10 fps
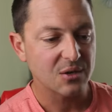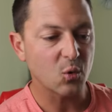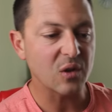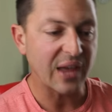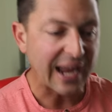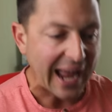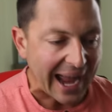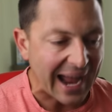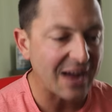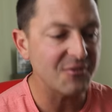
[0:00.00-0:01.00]
where they
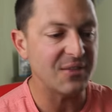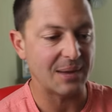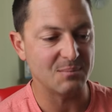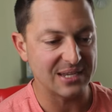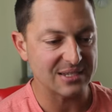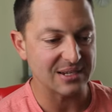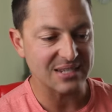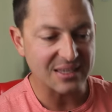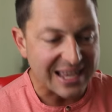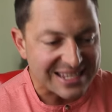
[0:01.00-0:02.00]
have that business
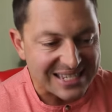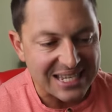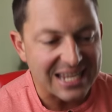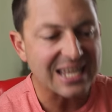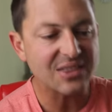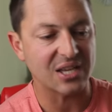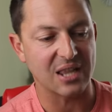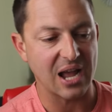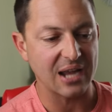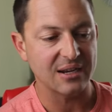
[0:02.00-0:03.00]
and they see the
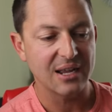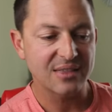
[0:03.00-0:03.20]
light,